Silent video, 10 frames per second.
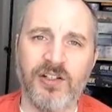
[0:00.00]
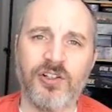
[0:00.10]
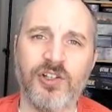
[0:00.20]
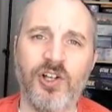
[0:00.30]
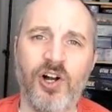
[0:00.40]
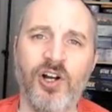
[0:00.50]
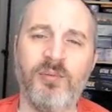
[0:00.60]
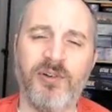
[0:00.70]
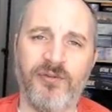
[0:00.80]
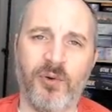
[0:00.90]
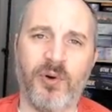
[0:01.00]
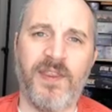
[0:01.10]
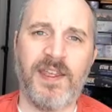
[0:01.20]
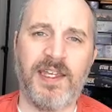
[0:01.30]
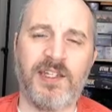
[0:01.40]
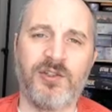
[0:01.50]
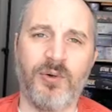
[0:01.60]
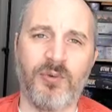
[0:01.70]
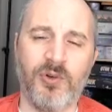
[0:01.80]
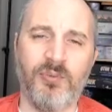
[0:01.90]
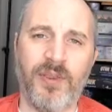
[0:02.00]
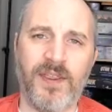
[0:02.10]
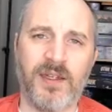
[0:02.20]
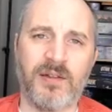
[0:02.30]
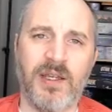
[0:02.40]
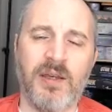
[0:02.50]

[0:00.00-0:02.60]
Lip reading: long before they get into a room with it.